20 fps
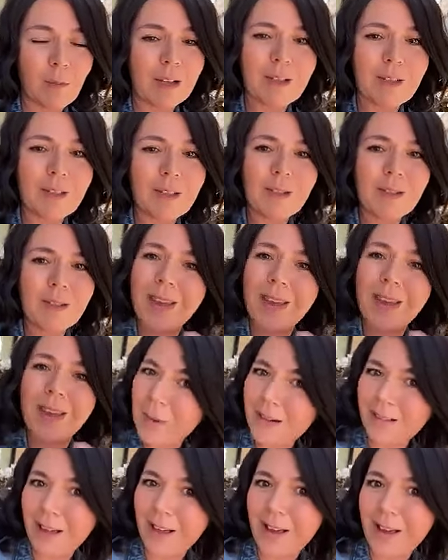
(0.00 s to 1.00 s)
So they
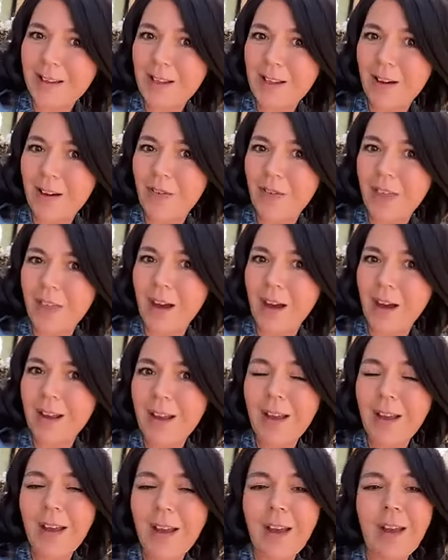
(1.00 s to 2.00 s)
capitalized off of that.
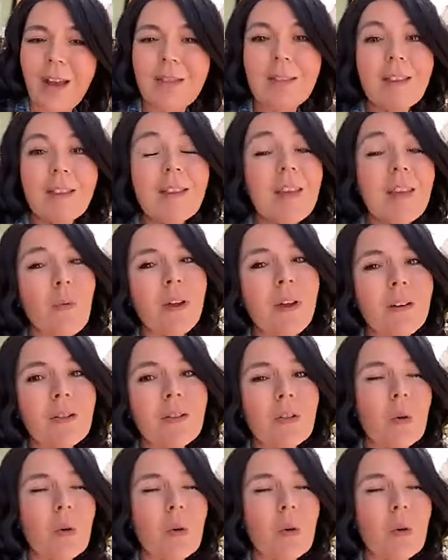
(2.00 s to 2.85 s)
And then they went and